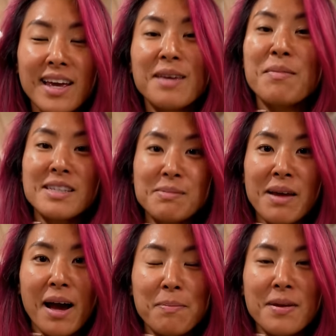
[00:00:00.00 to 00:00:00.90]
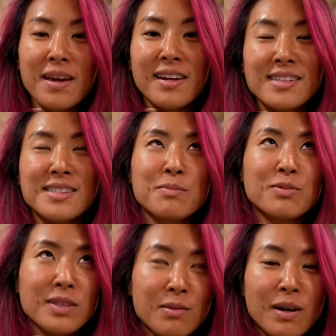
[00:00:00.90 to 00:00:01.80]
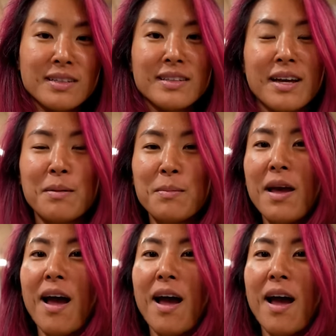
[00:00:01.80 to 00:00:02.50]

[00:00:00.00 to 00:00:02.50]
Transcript: it makes me happy and I sleep really well in them.